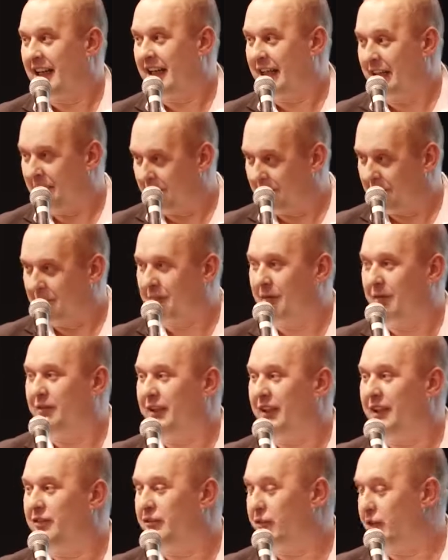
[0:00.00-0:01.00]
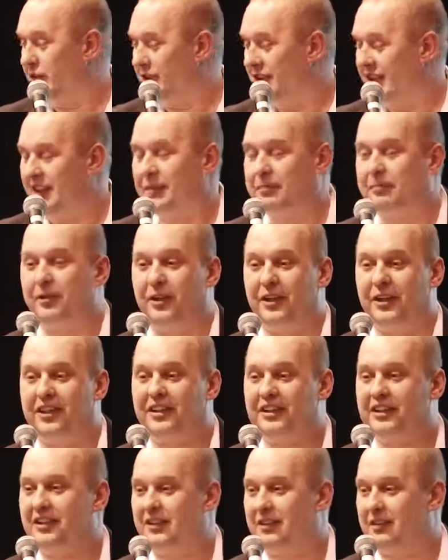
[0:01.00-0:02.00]
and we've introduced these
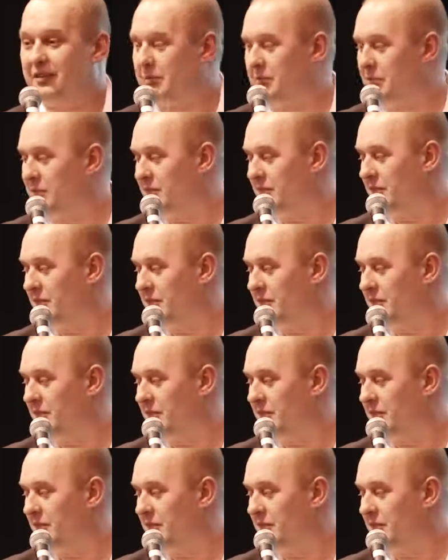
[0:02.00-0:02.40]
products.